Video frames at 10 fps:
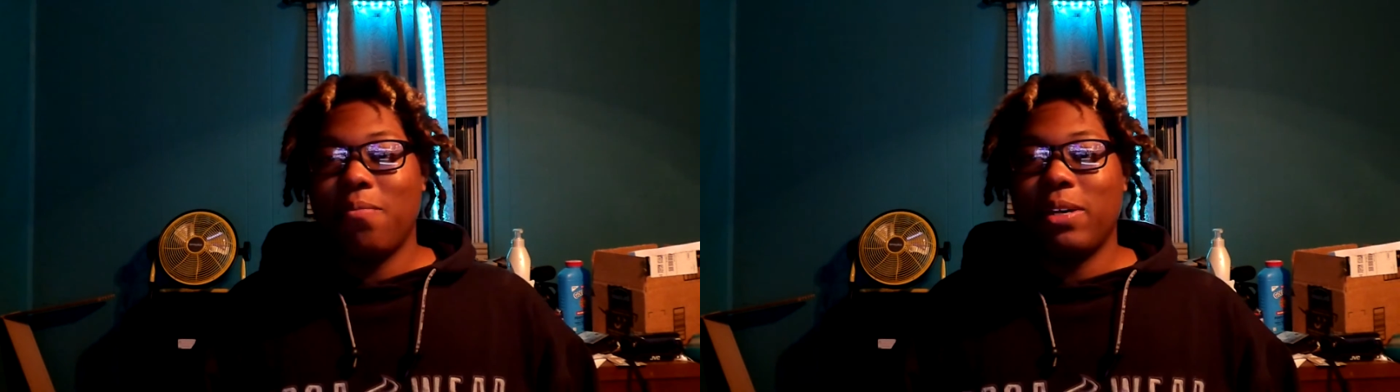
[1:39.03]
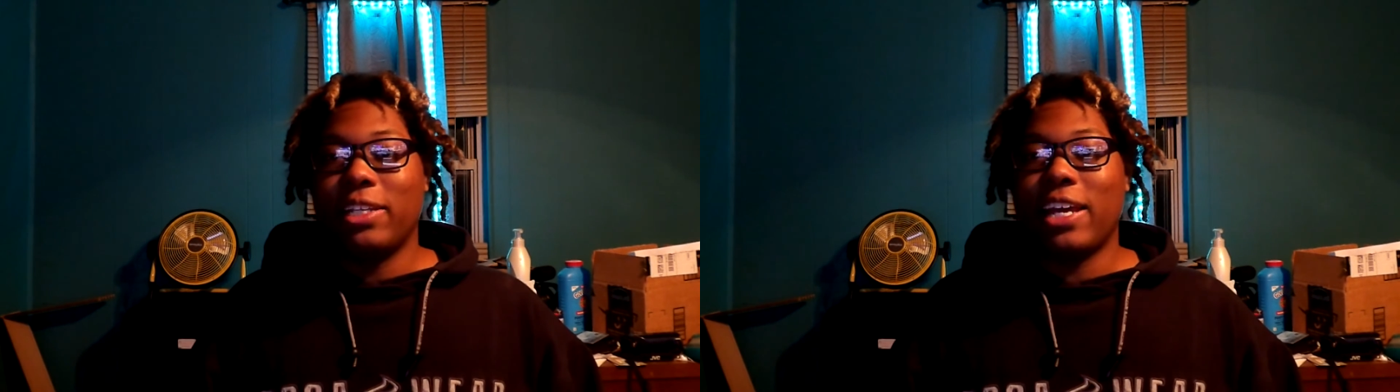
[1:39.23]

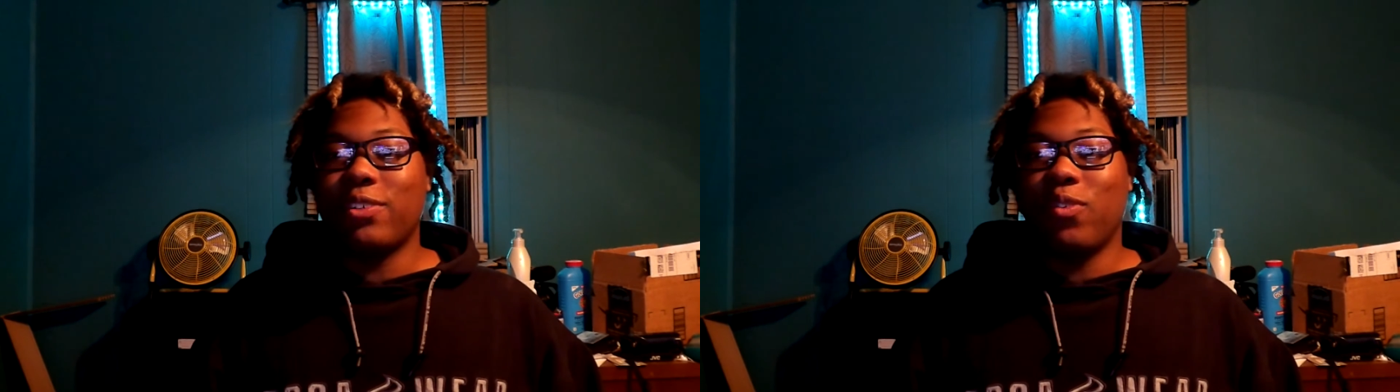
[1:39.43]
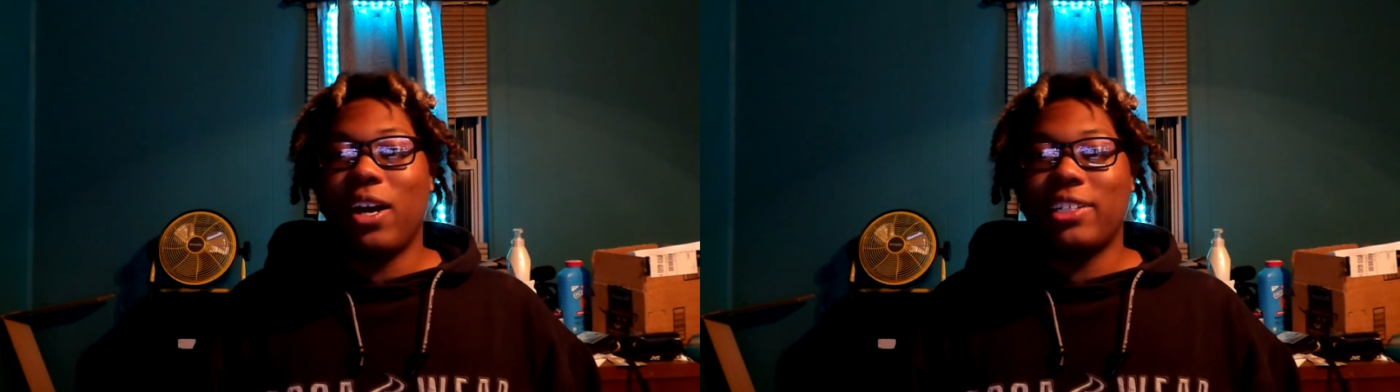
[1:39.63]
But thanks
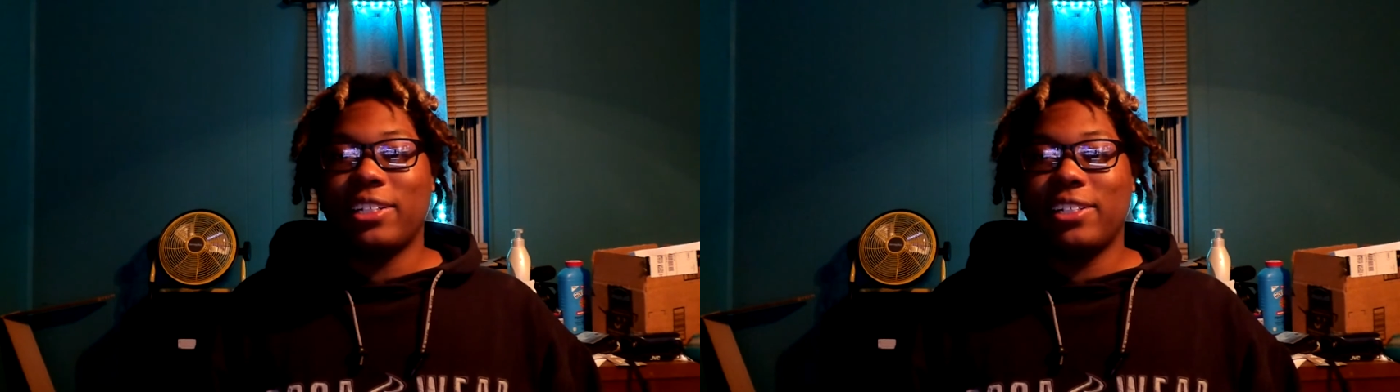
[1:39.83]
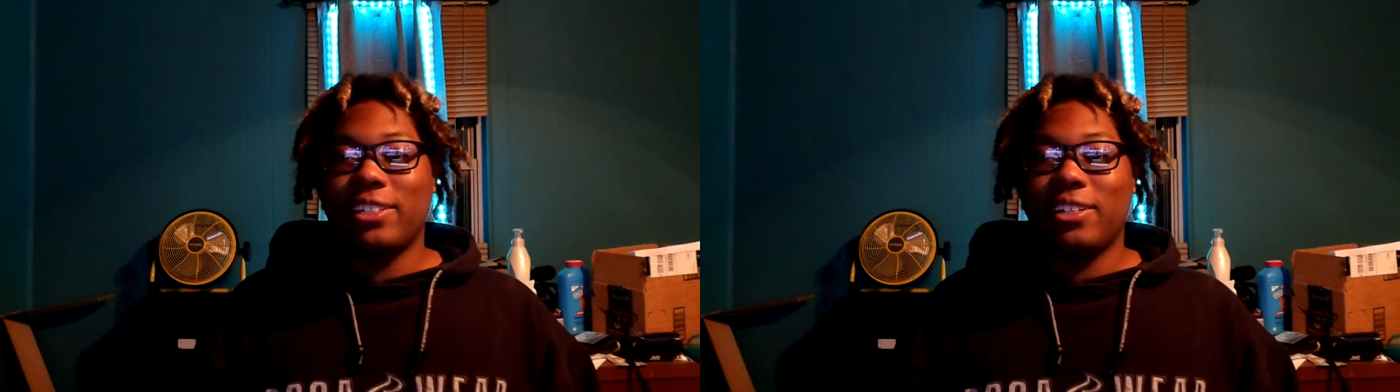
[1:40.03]
for
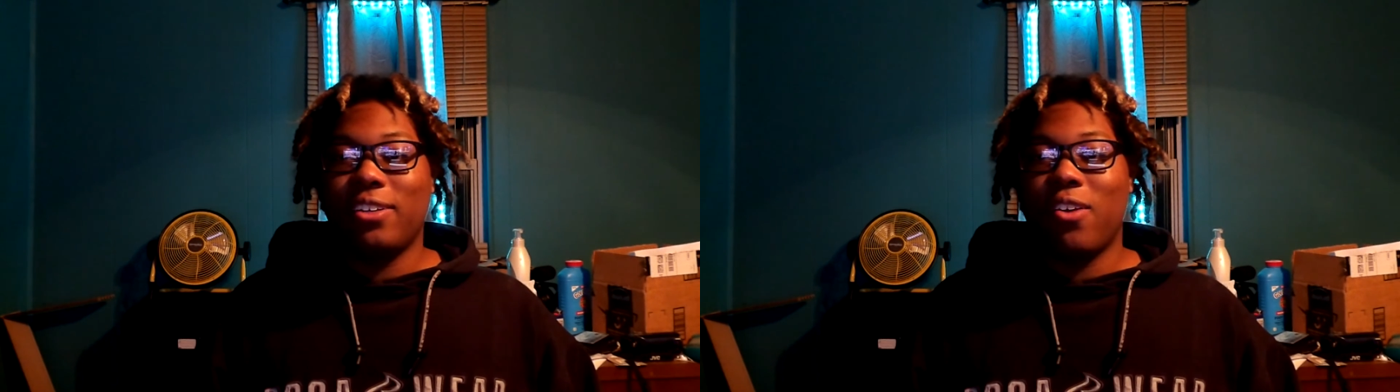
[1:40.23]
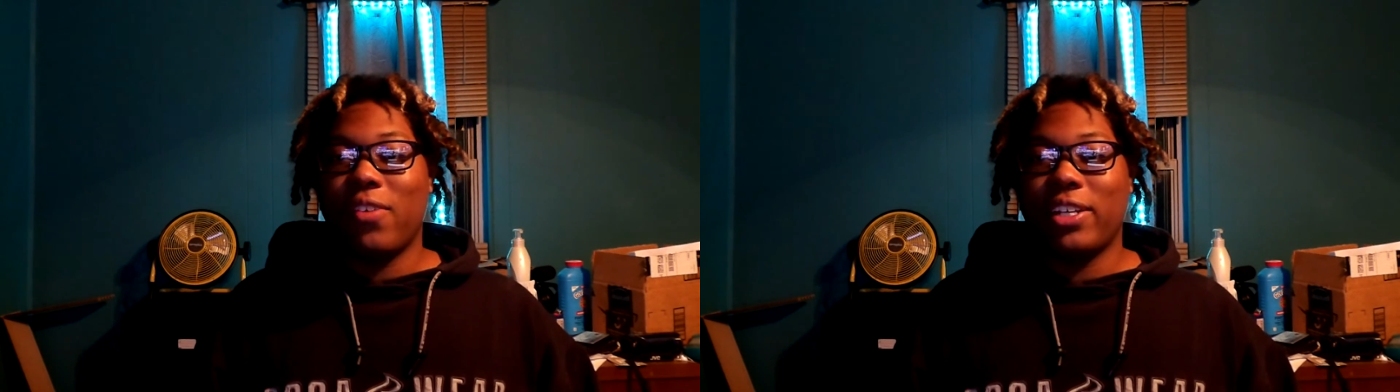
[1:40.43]
watching.
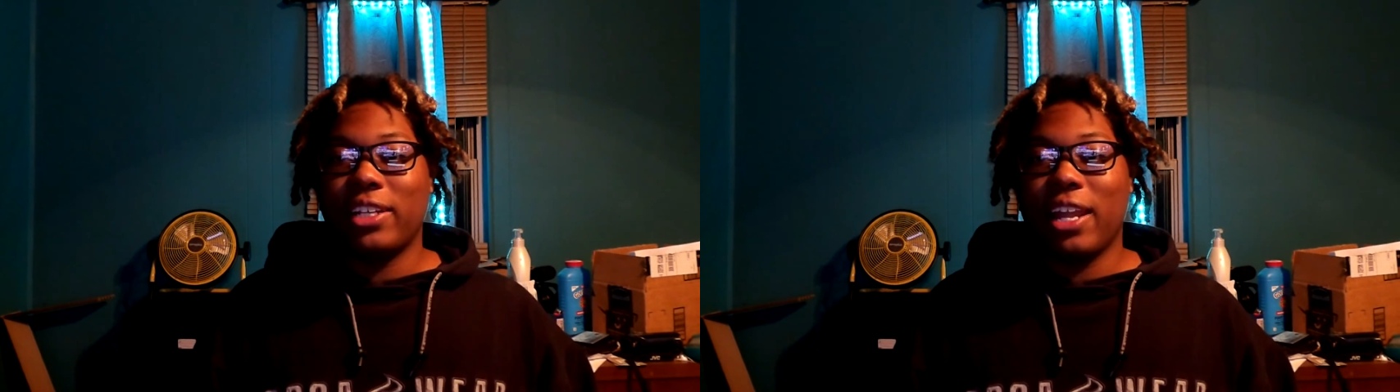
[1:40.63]
Don't forget to